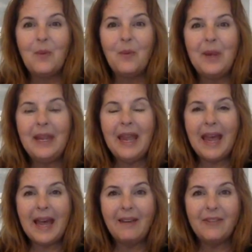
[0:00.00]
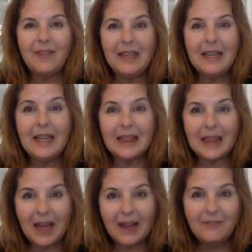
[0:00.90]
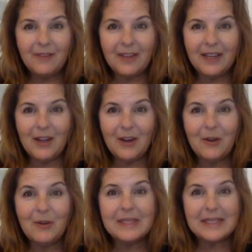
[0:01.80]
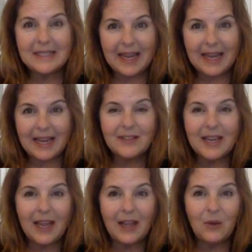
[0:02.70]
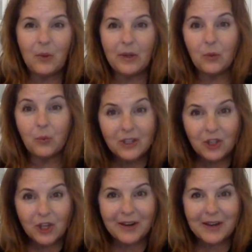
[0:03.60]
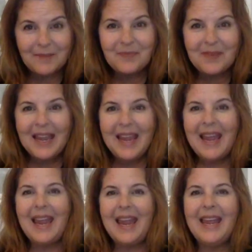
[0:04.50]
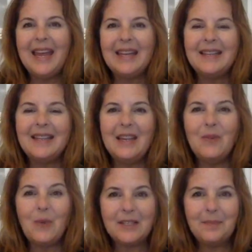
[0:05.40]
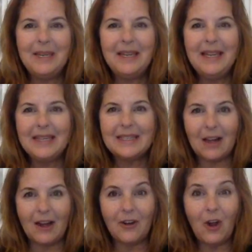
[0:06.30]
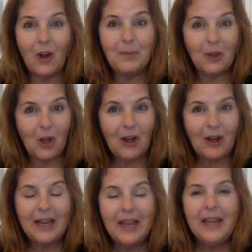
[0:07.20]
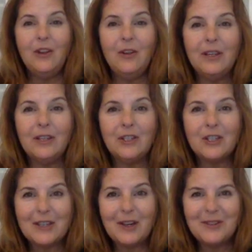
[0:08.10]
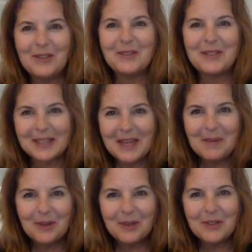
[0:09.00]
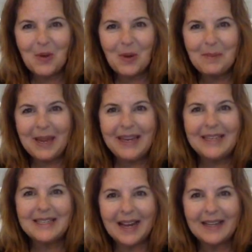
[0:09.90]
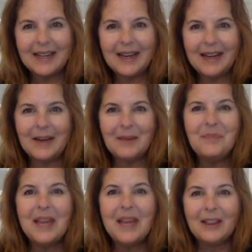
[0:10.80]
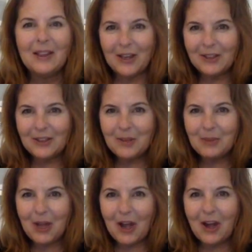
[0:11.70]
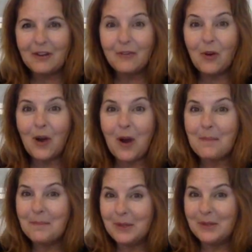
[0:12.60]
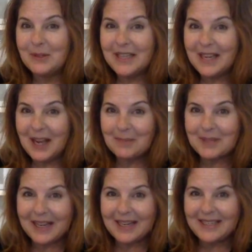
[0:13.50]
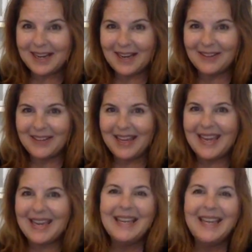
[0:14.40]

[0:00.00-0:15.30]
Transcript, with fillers: We have the live video saved and we'll reshare it and the recipe is on our blog. You can just go to sleepersgourmet.com, look under the blog for our boozy upside down cake,